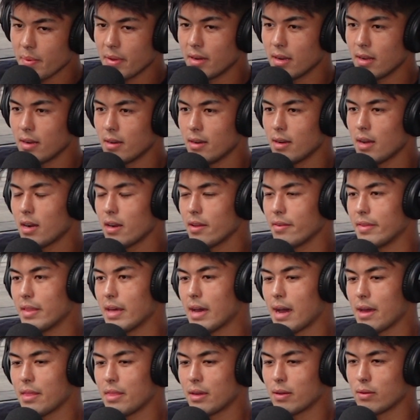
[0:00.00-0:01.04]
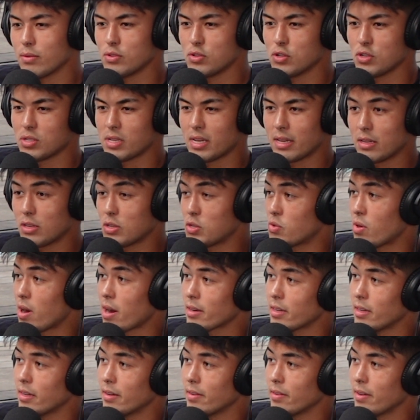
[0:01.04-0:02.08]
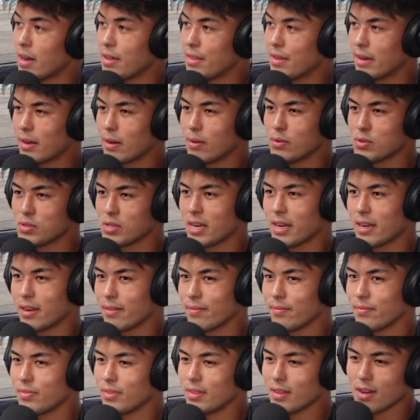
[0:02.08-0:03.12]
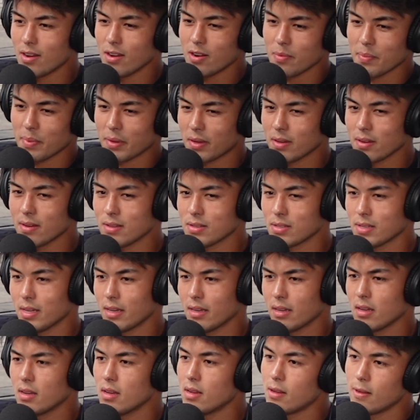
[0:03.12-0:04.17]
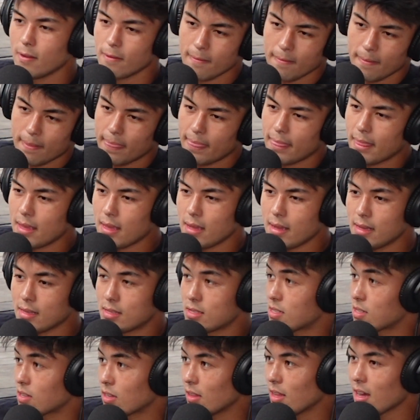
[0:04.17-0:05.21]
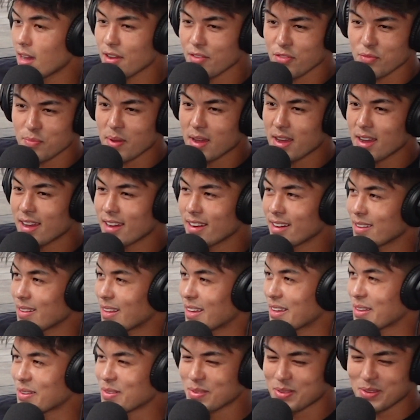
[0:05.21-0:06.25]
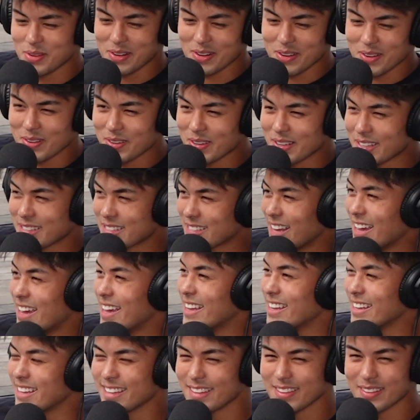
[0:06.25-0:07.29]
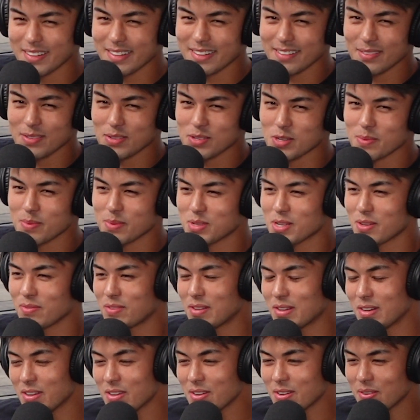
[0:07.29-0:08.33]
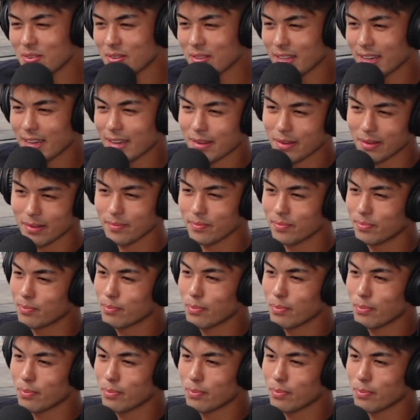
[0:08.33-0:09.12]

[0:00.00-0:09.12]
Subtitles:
I mean, not even that. I think I was just like distracted. I think I was like, oh my goodness, like it's a life, man. Like, you know, it's there's so much stuff to do and like